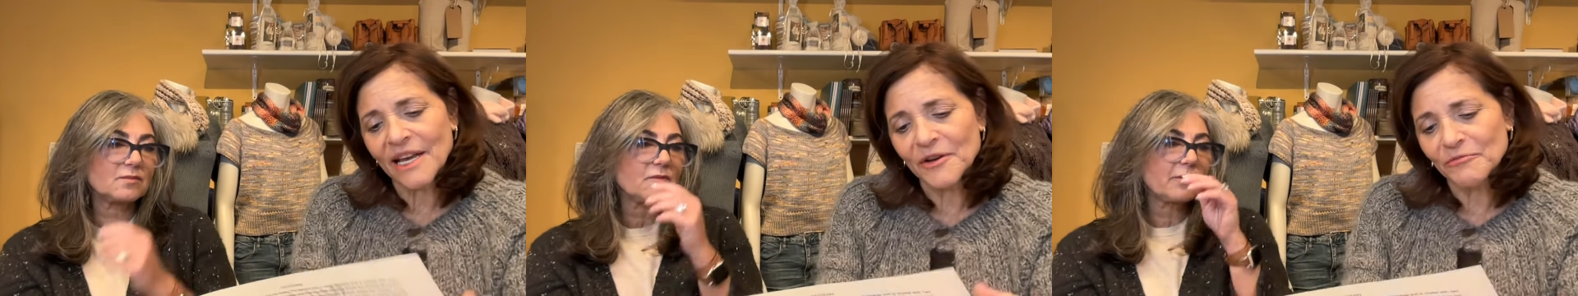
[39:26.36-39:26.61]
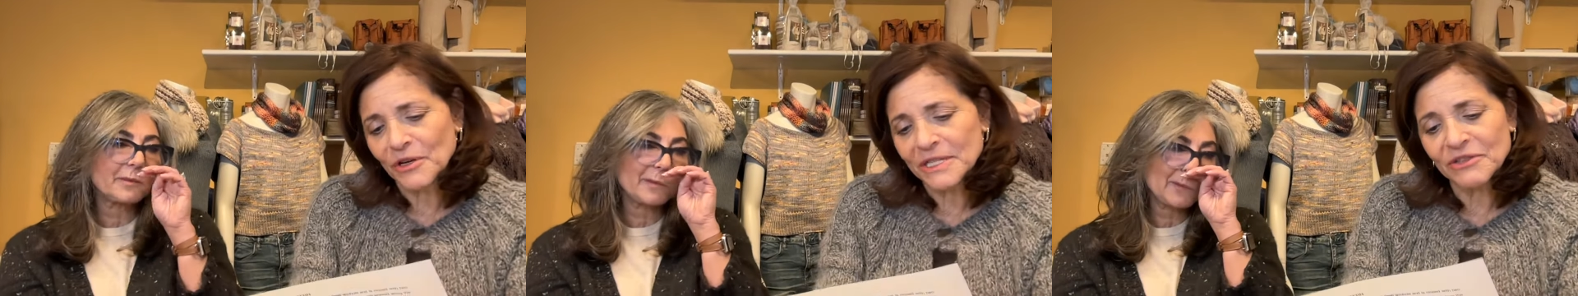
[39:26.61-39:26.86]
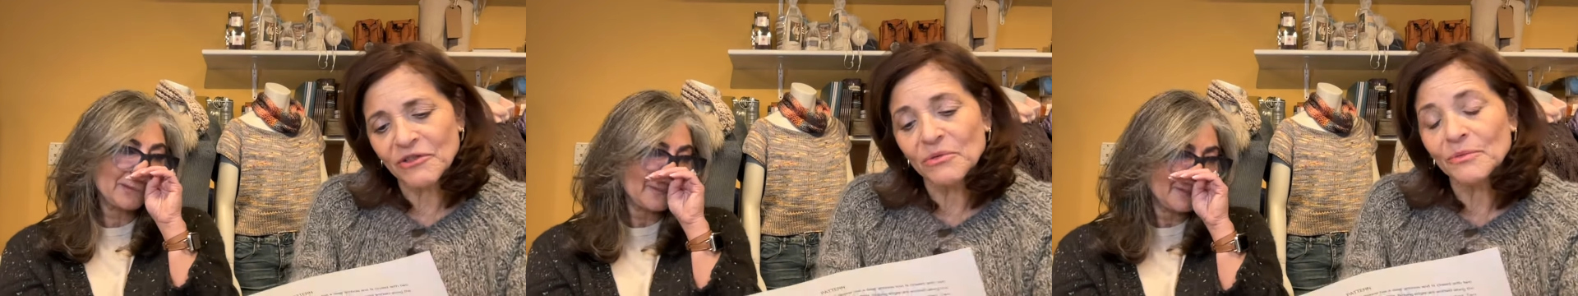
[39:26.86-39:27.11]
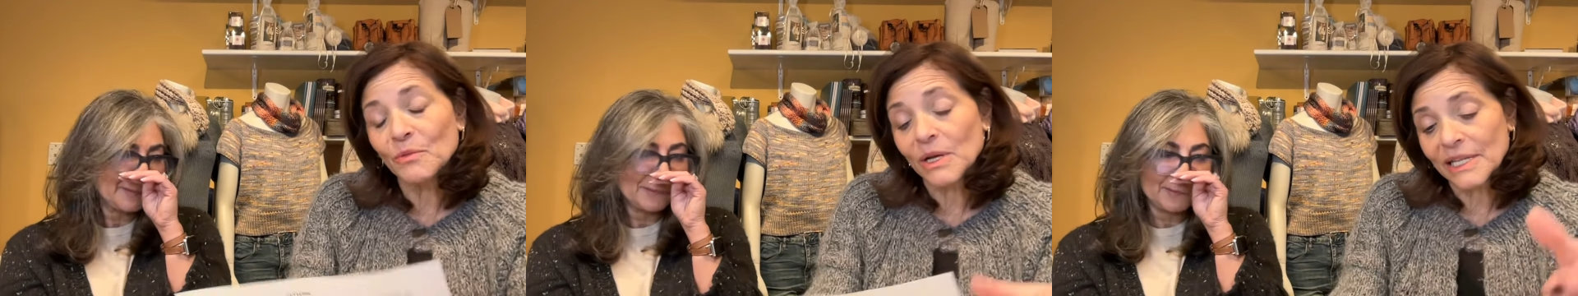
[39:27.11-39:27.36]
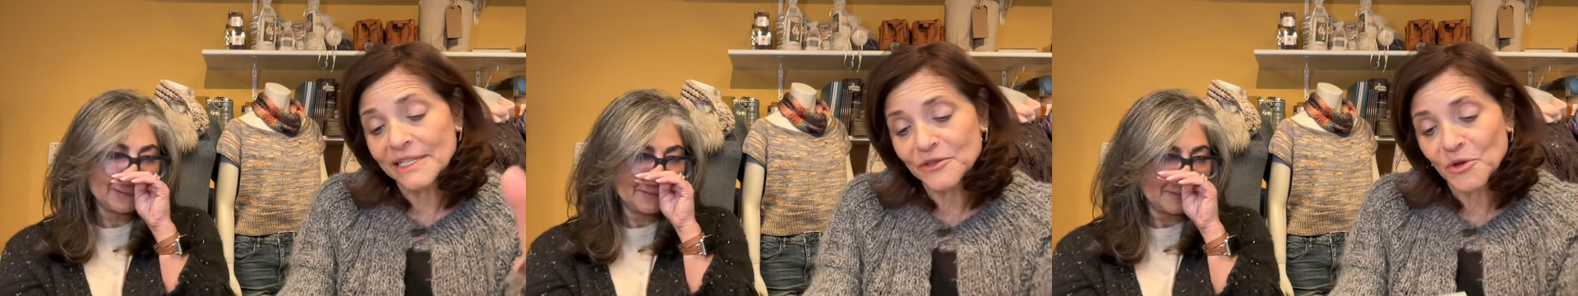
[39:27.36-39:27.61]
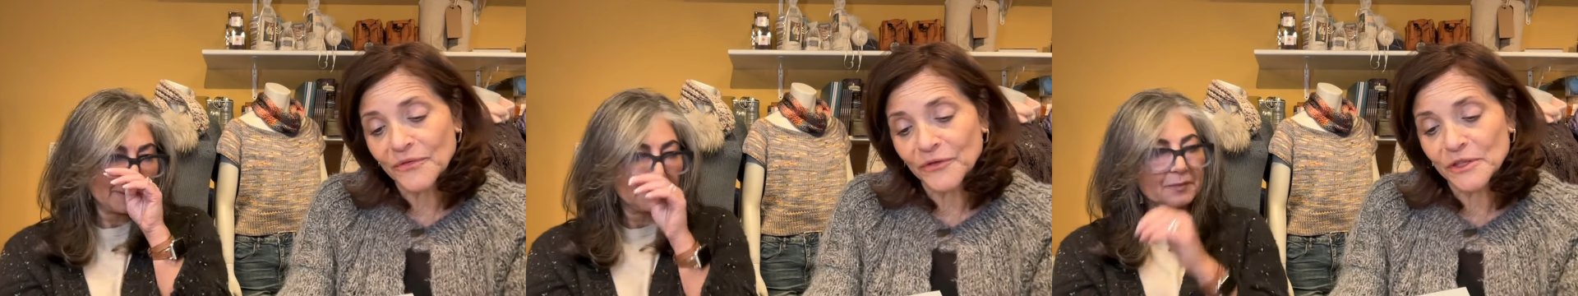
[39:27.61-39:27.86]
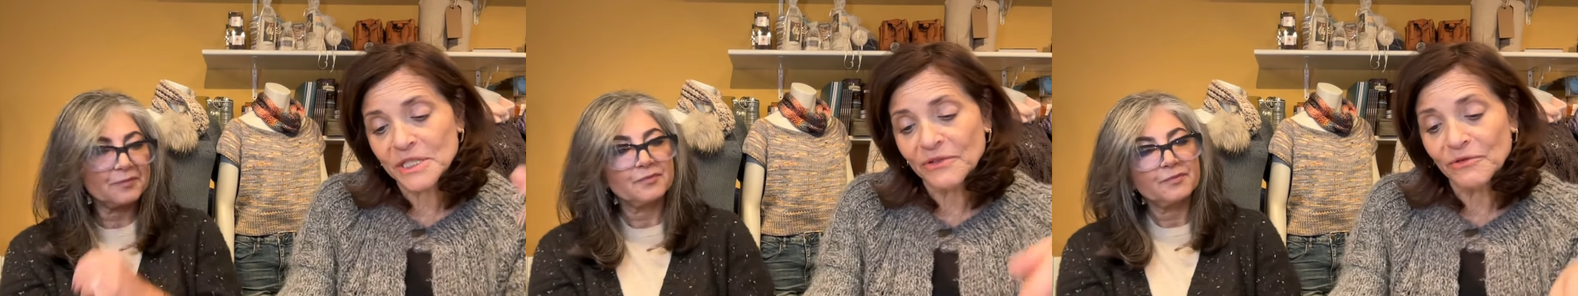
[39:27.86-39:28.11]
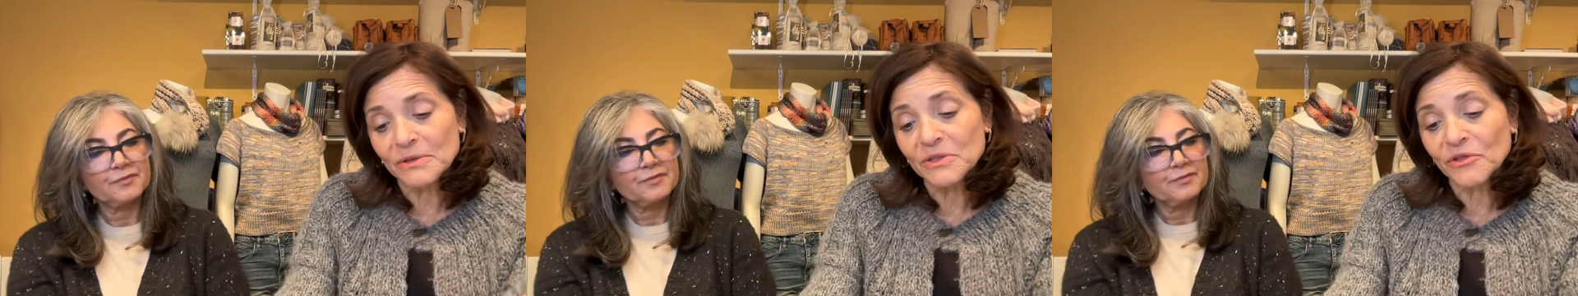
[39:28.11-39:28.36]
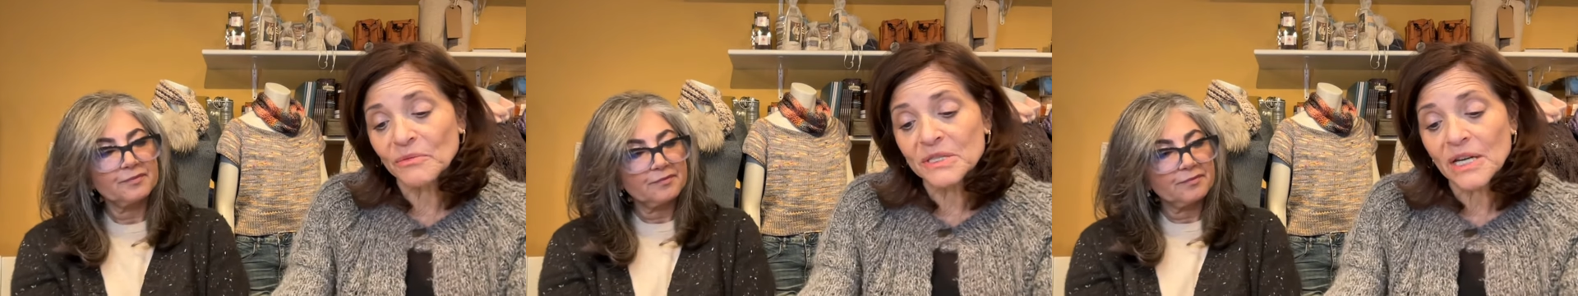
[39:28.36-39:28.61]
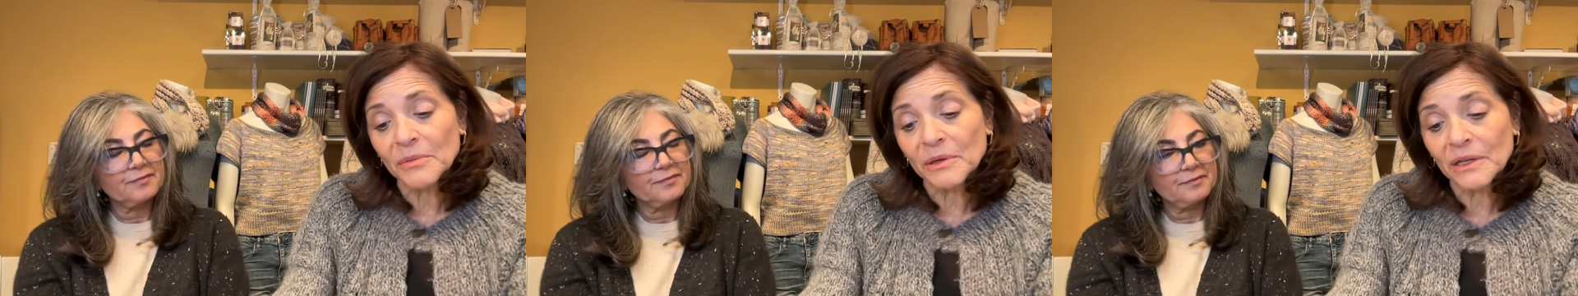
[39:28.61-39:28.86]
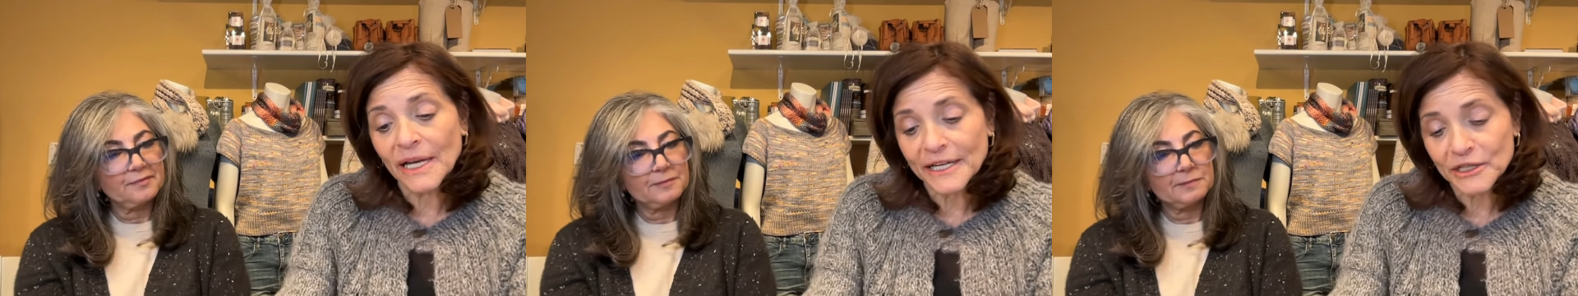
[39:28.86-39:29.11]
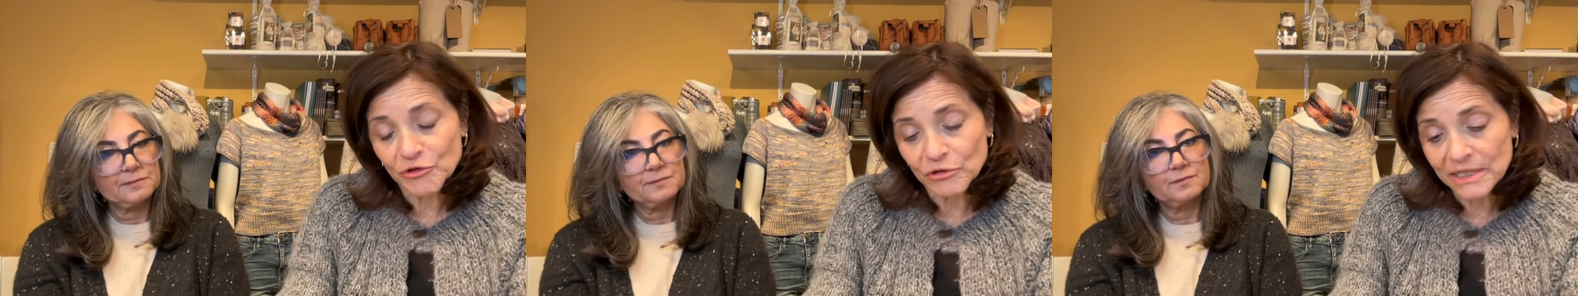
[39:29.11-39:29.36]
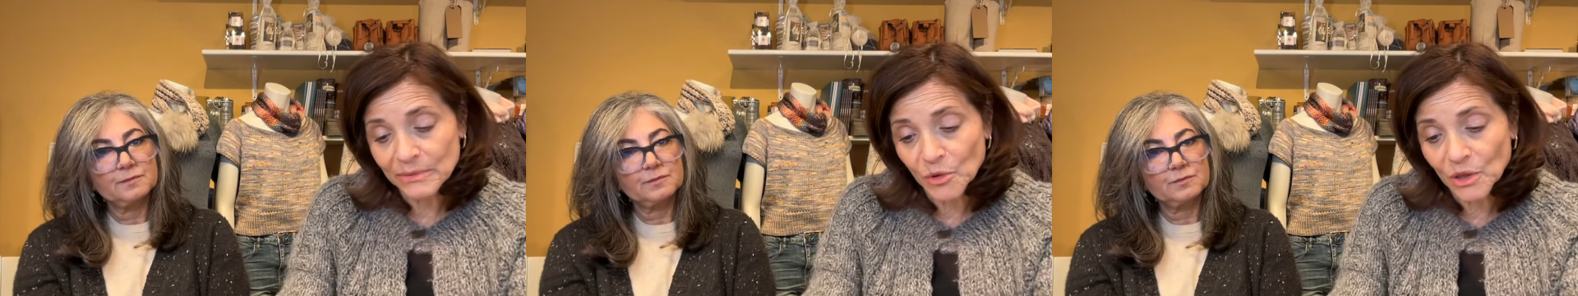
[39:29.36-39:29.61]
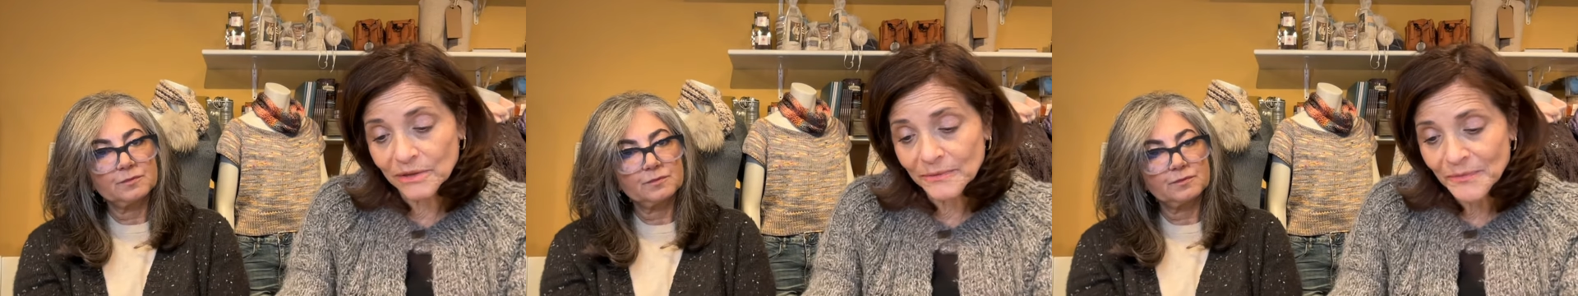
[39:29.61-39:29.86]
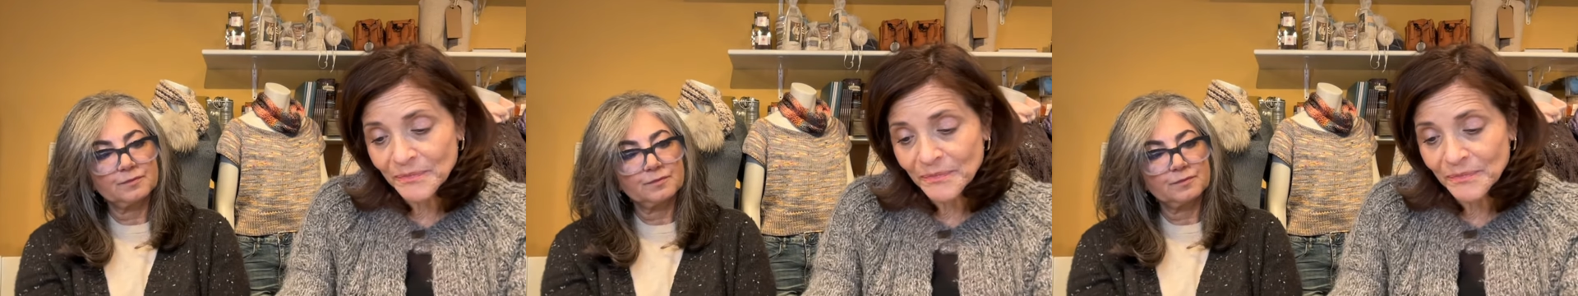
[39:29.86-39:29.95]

Speaker 1: uh, runs from, well, let's start first. It runs from double extra small